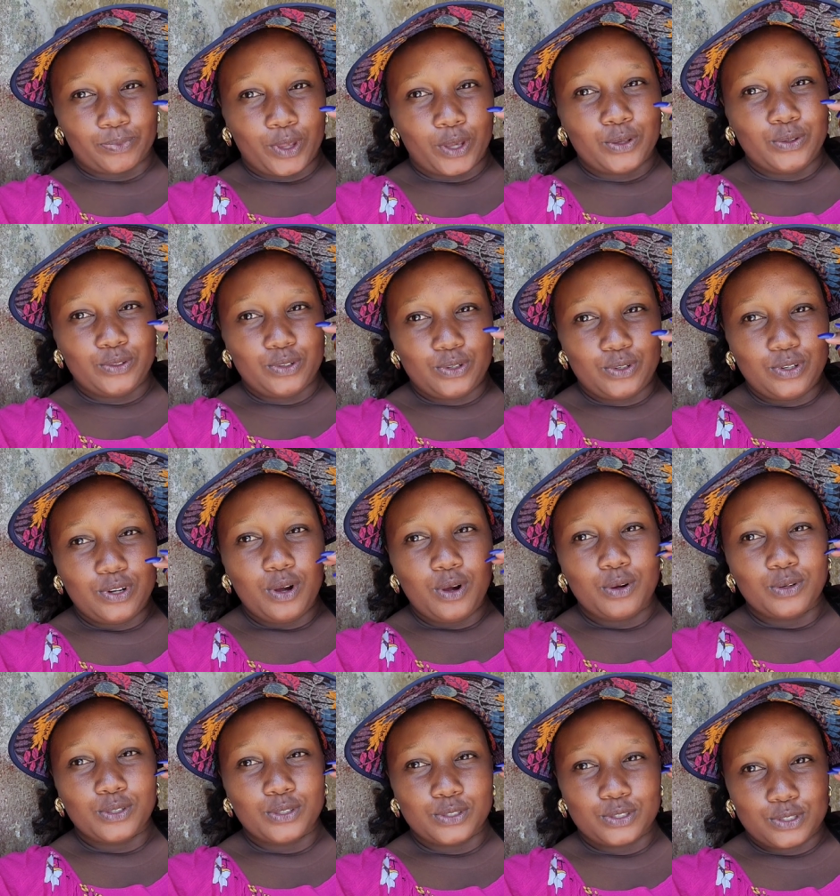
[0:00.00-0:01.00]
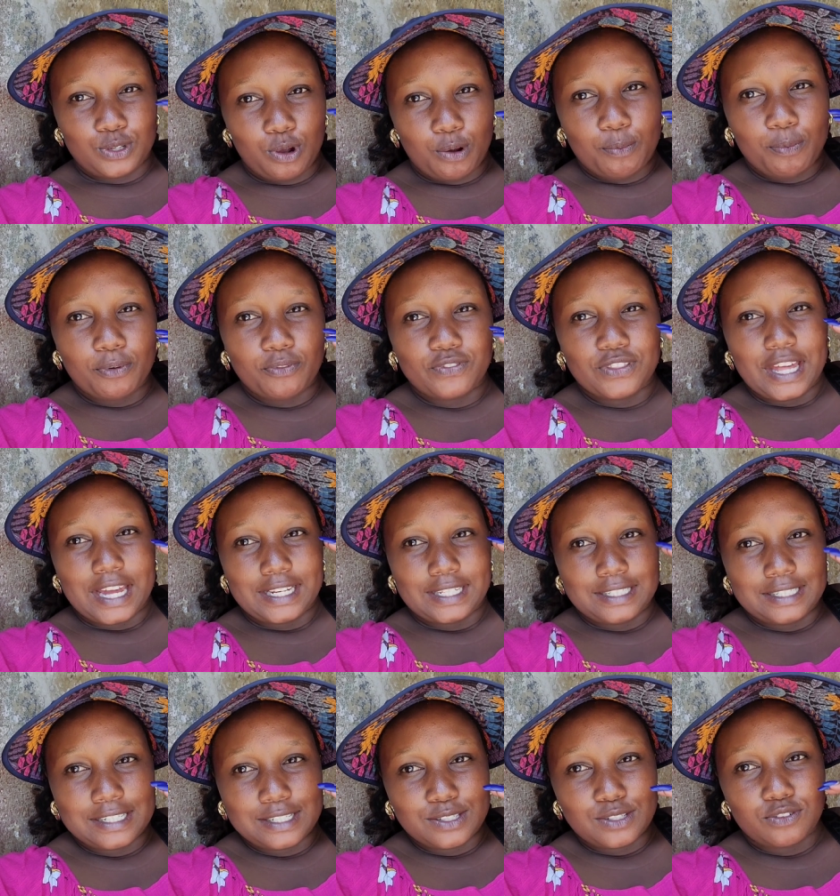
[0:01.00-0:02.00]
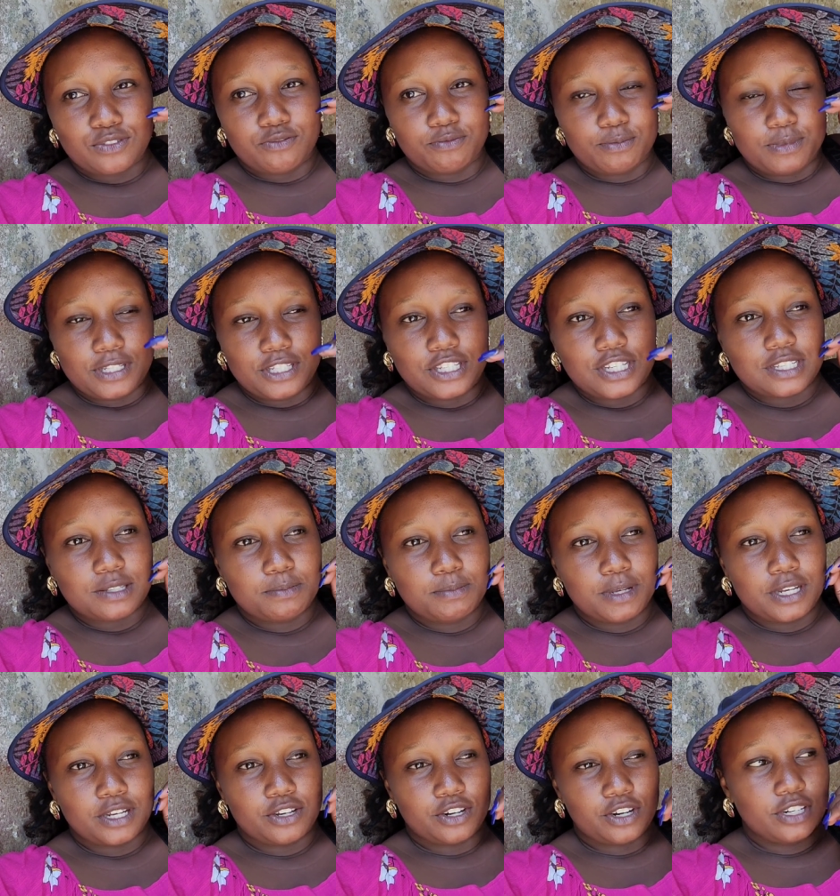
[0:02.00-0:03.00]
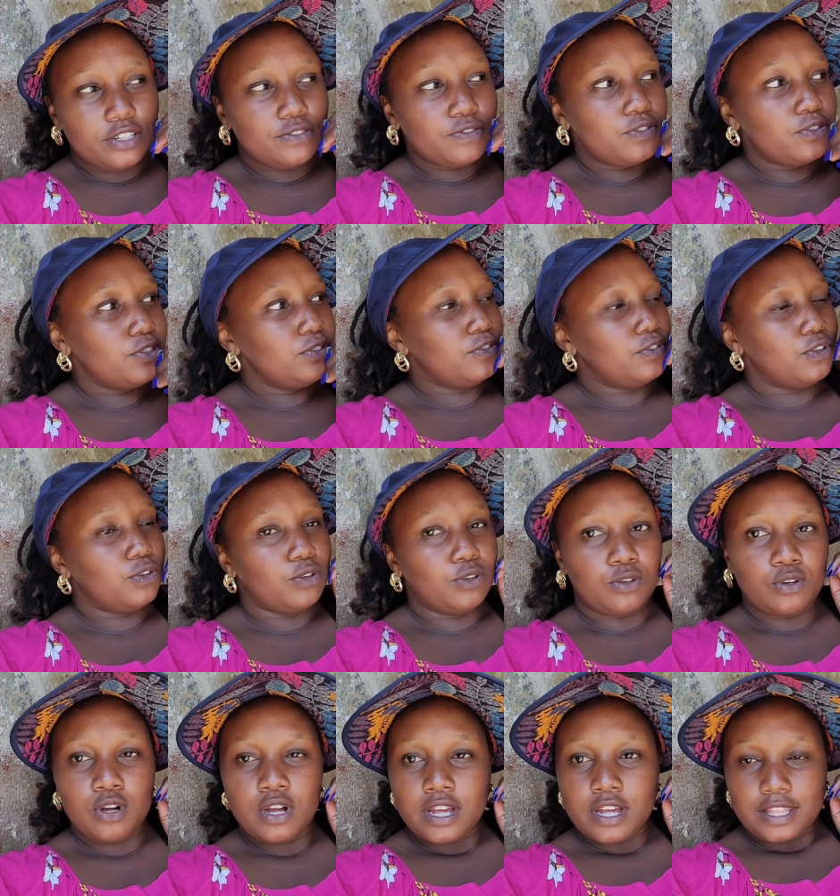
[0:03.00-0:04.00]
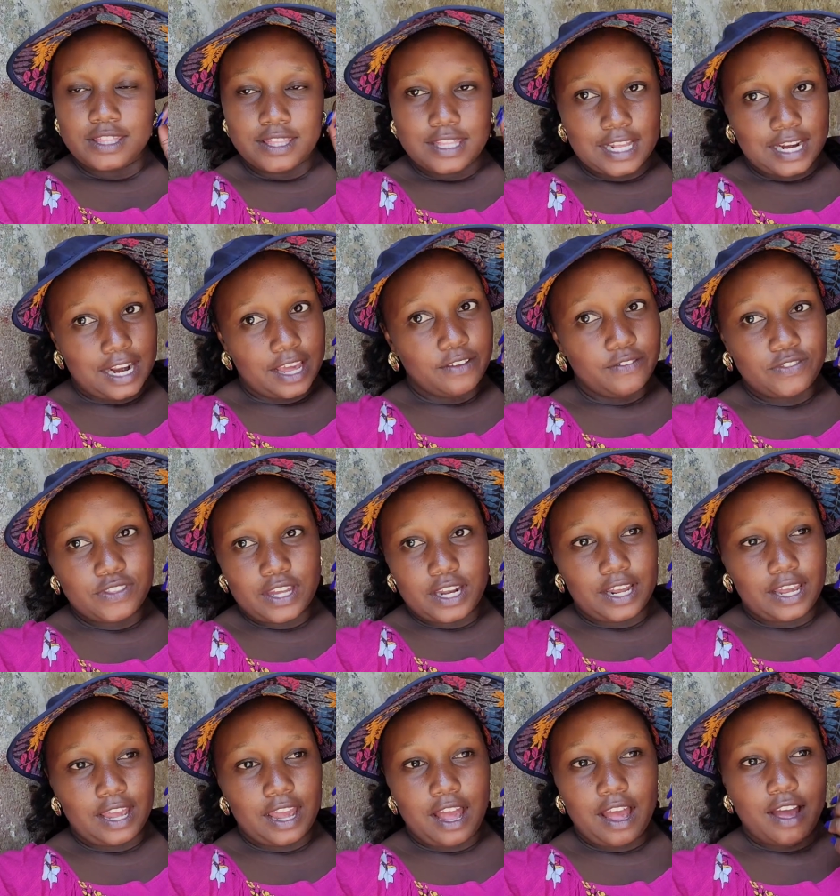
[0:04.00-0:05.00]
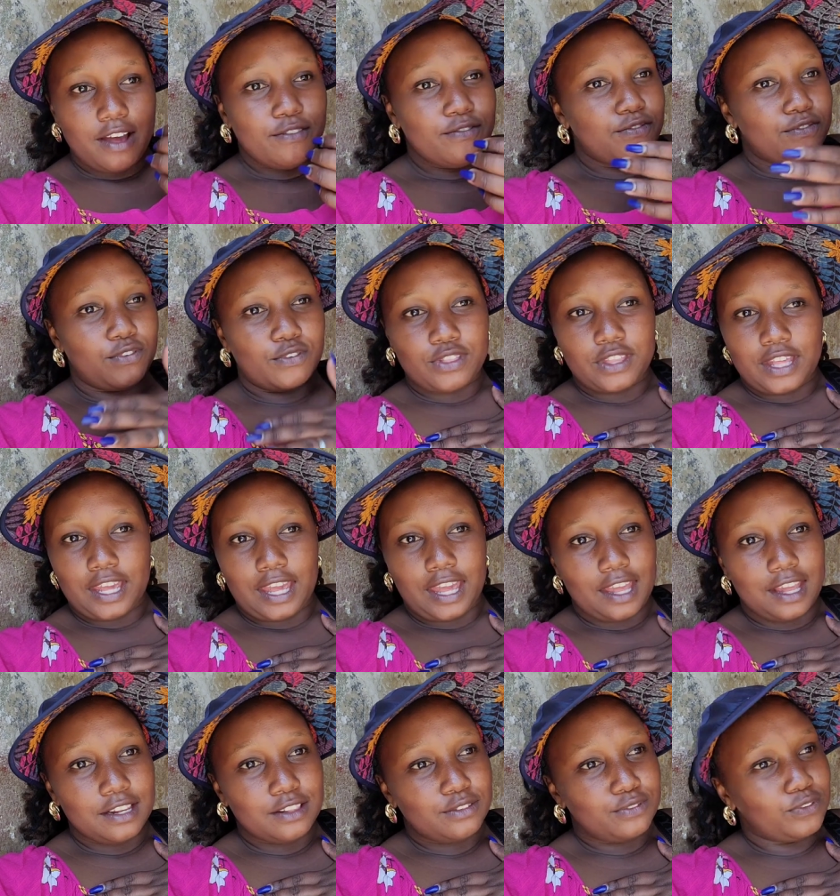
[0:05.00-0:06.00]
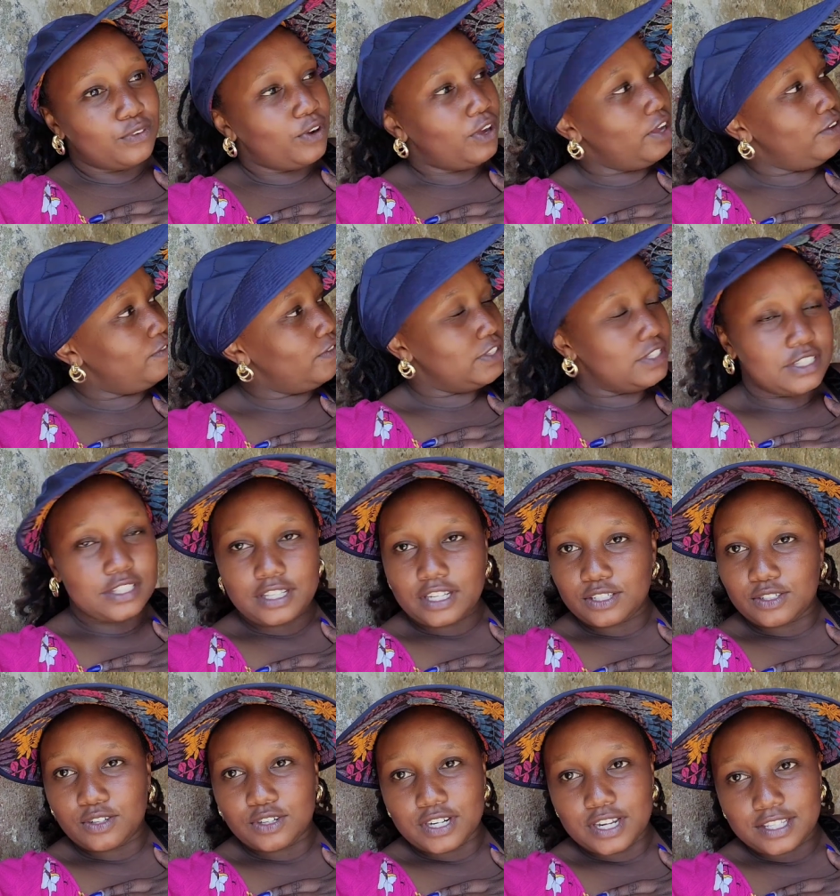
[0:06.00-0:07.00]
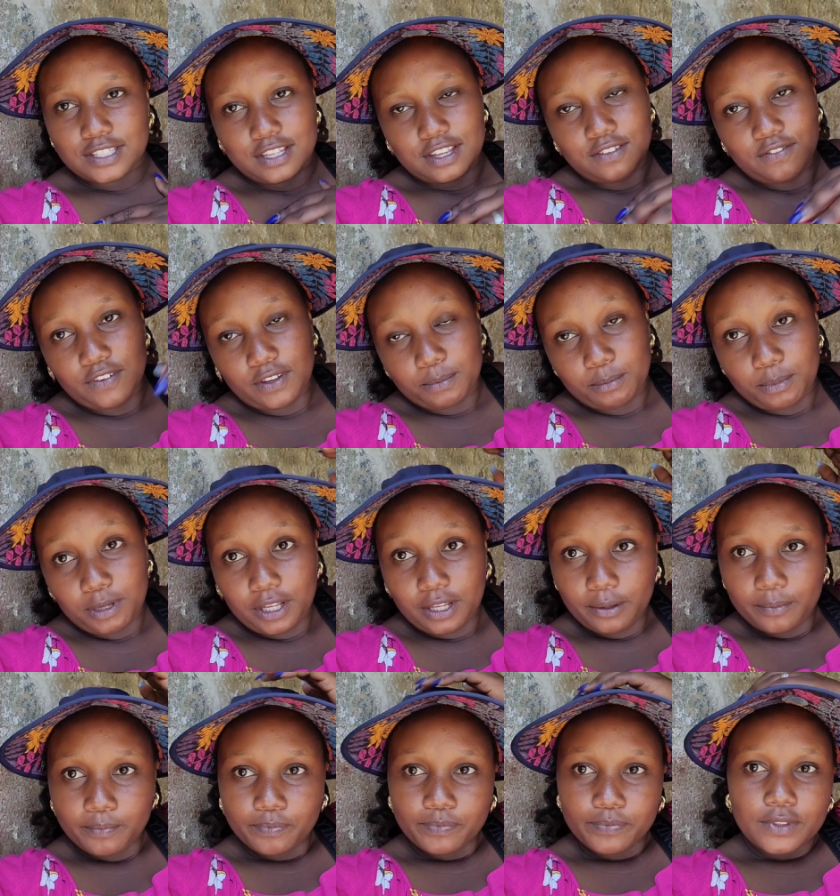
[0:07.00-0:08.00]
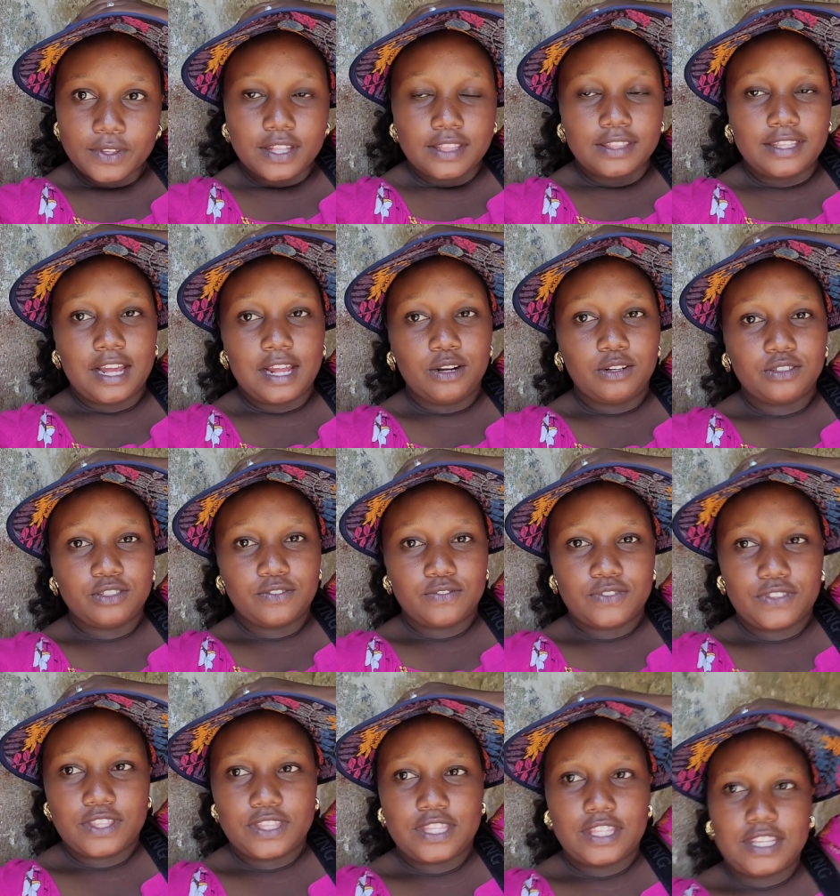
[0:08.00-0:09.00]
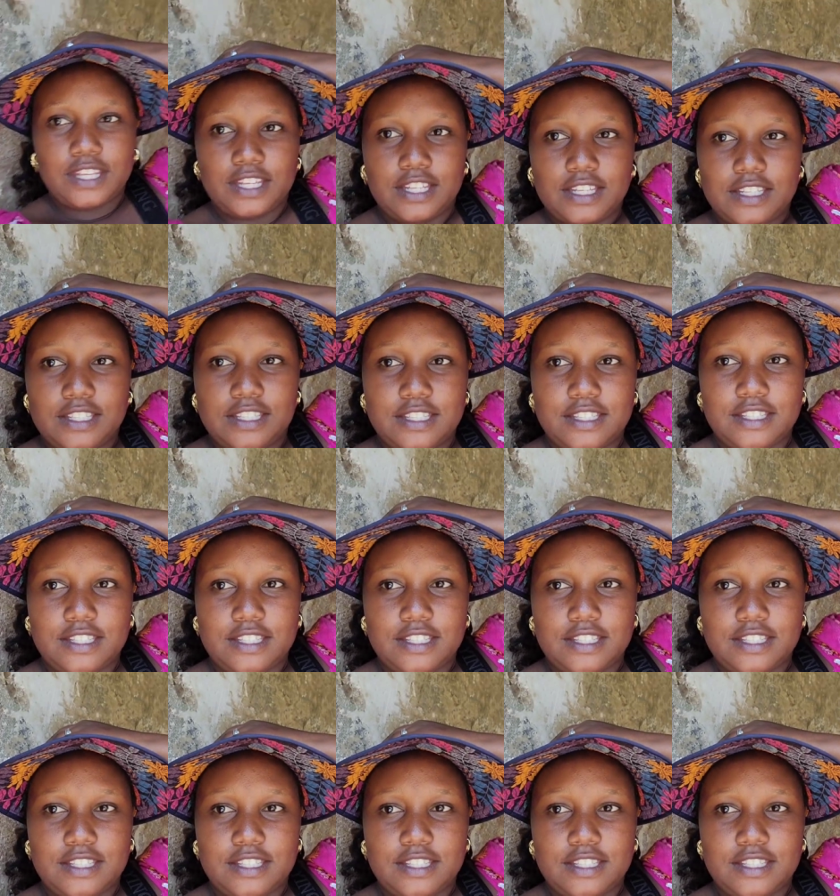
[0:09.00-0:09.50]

you know, on top of that list of me just being grateful for the life that I have, for the health, for everything that God has given me. There are a lot of things